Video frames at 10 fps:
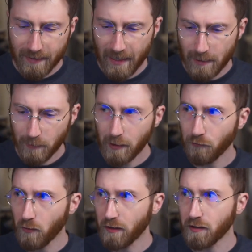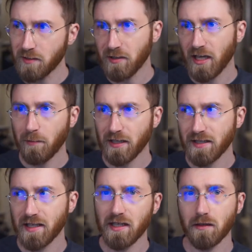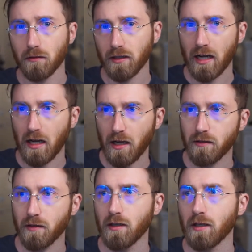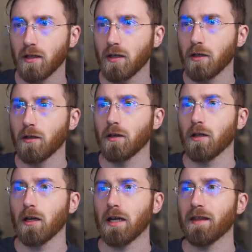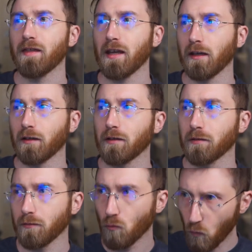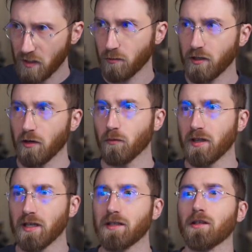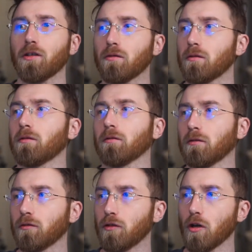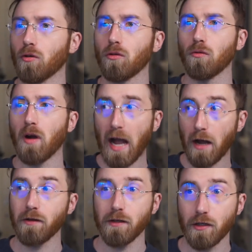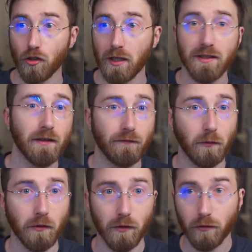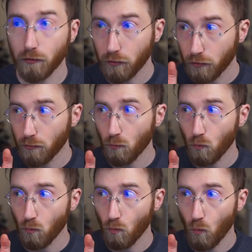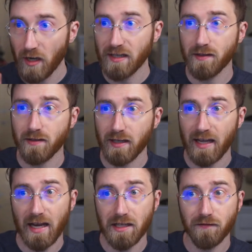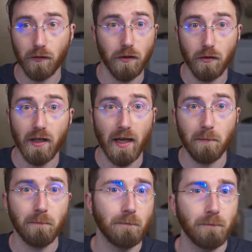timing of whether it's becoming a city or not, I think once we're done with this, you'll know how to adjust it for when it's the case for your game.